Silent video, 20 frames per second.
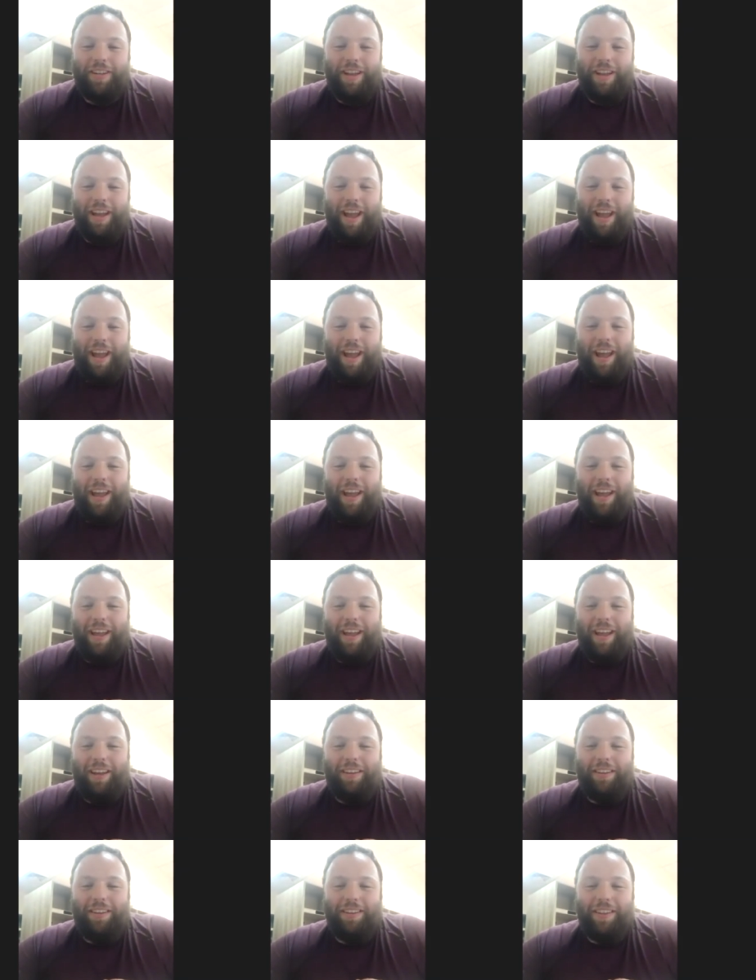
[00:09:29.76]

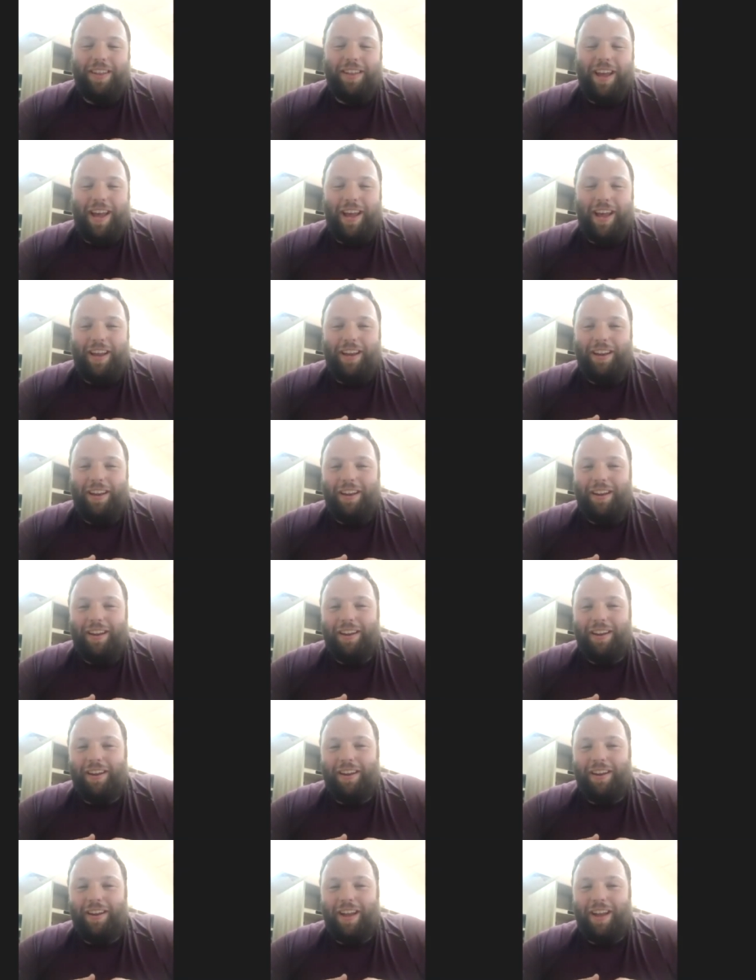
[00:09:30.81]
and that
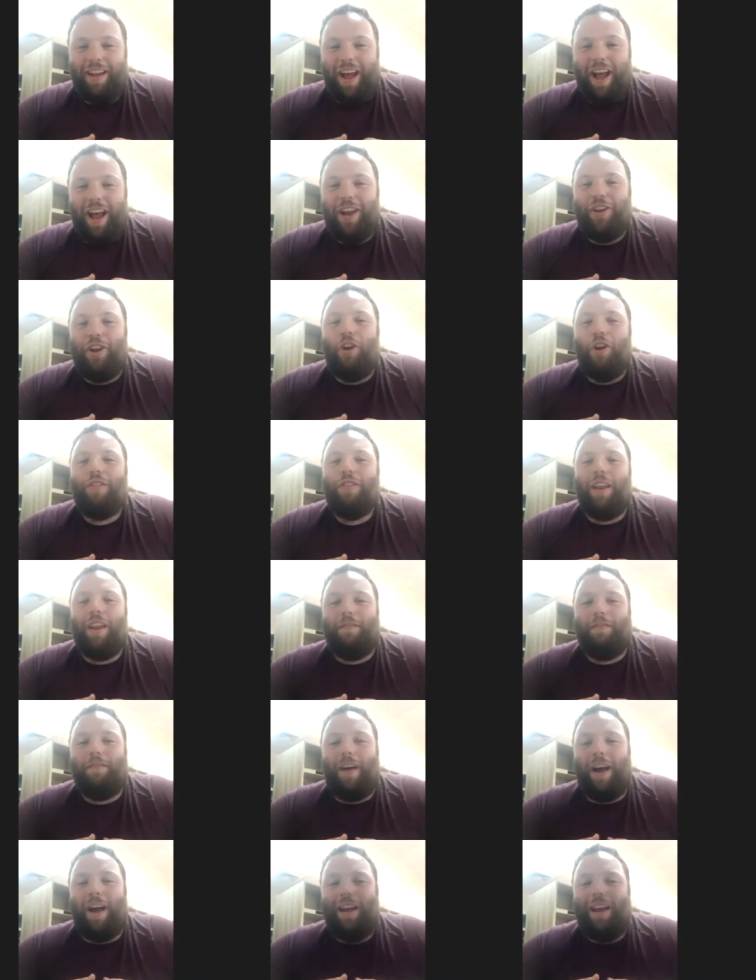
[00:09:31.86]
I know that if
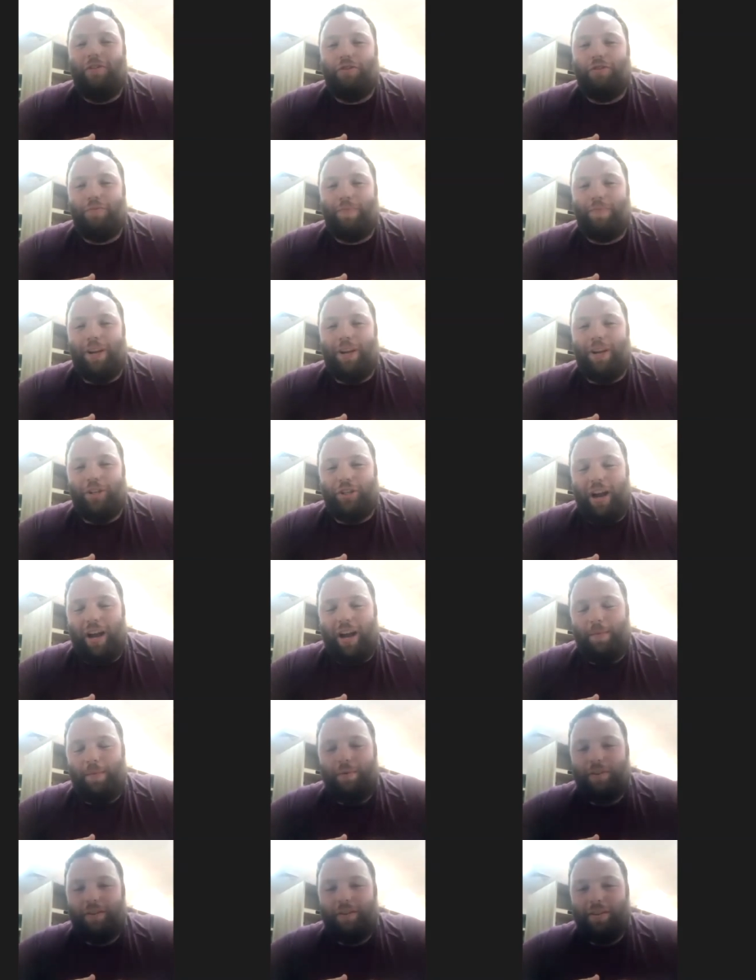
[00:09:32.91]
I don't do my
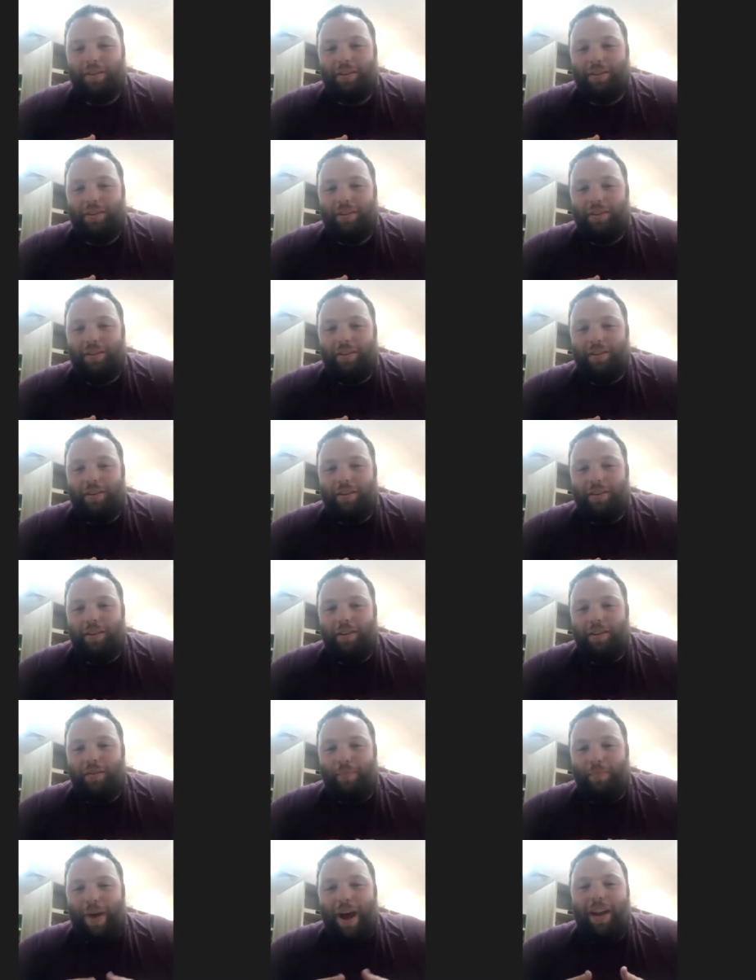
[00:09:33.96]
job,
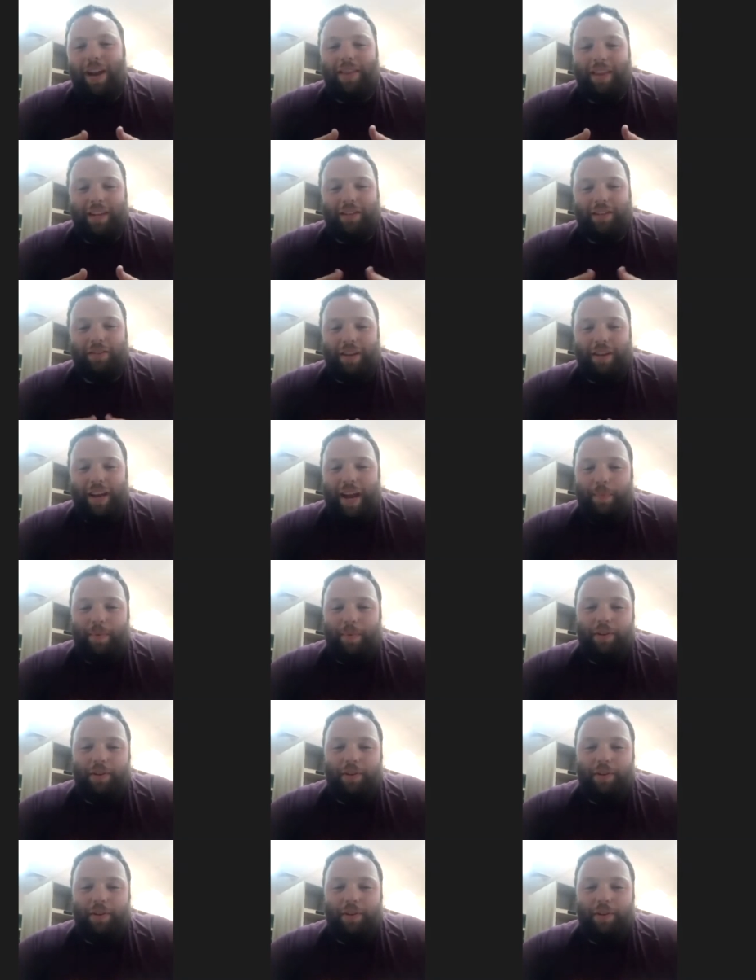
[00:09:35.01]
bad things could happen.